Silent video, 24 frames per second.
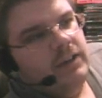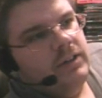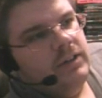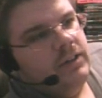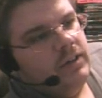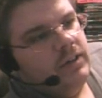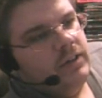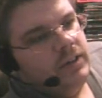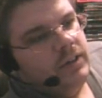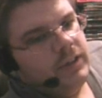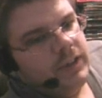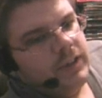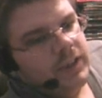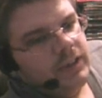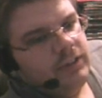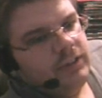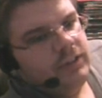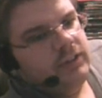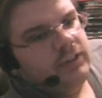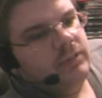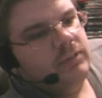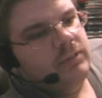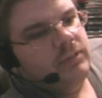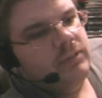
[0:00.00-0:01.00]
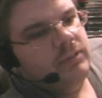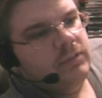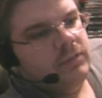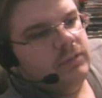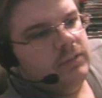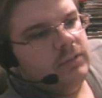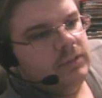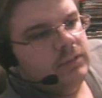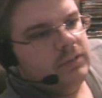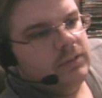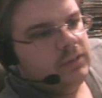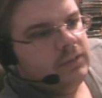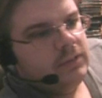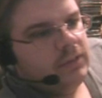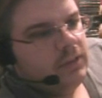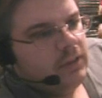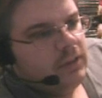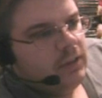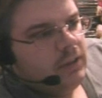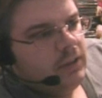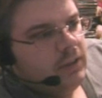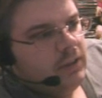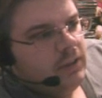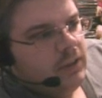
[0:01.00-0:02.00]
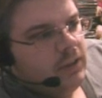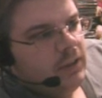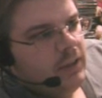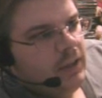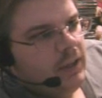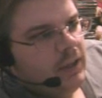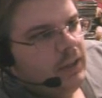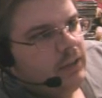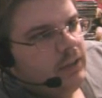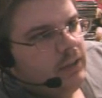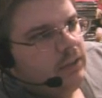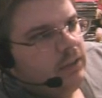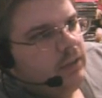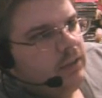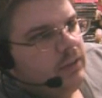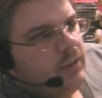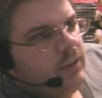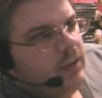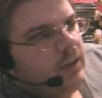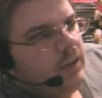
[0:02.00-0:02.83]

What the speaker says: on our nation, and